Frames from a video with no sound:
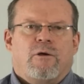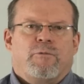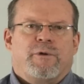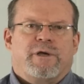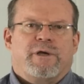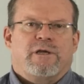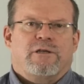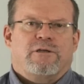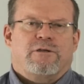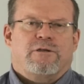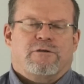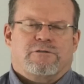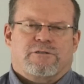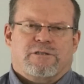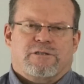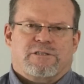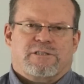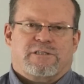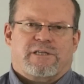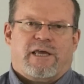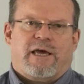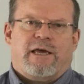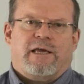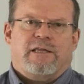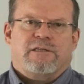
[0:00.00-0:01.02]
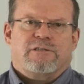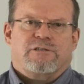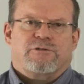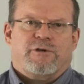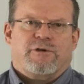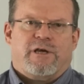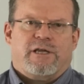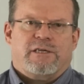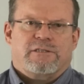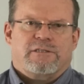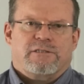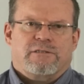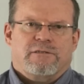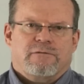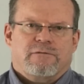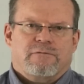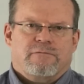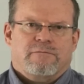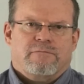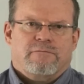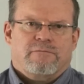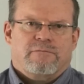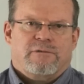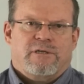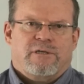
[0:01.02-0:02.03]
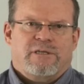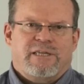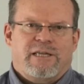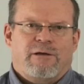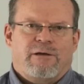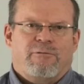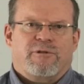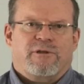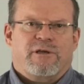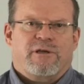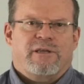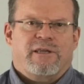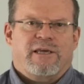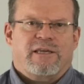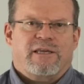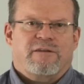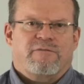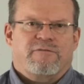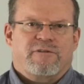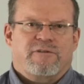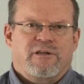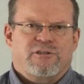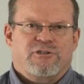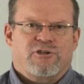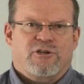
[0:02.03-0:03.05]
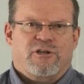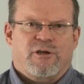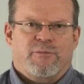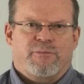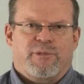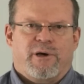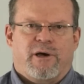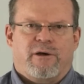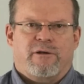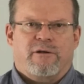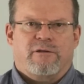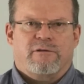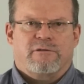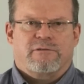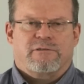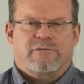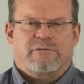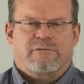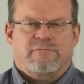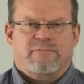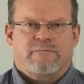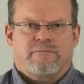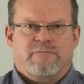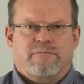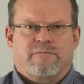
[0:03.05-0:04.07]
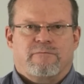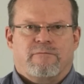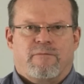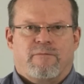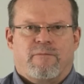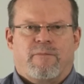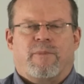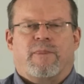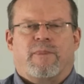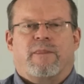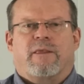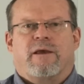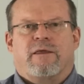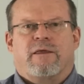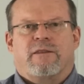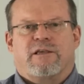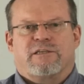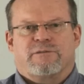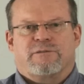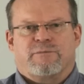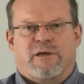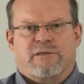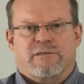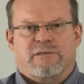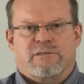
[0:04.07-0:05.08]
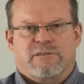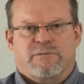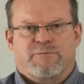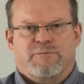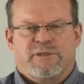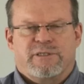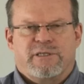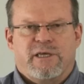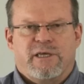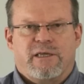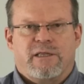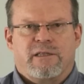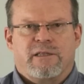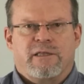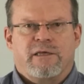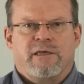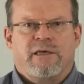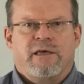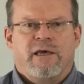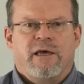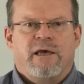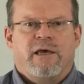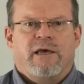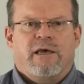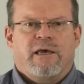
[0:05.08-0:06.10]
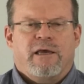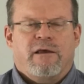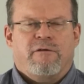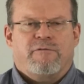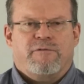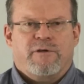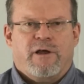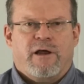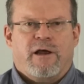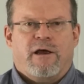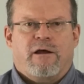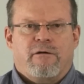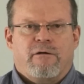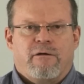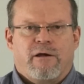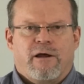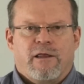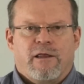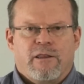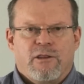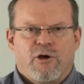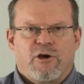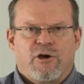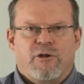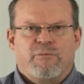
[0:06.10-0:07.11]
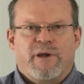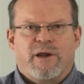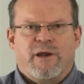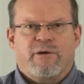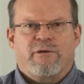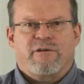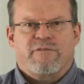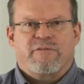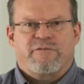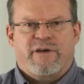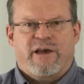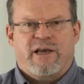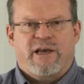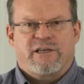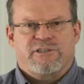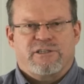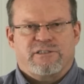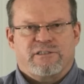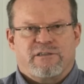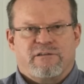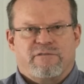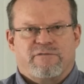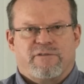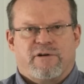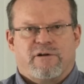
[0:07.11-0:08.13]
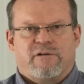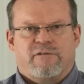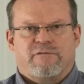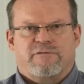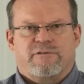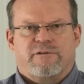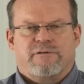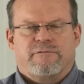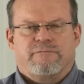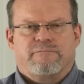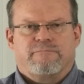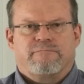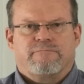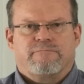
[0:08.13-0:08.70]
We can use sustained stretch to deal with connective tissue components in these muscles, particularly if there are load-bearing fascias involved.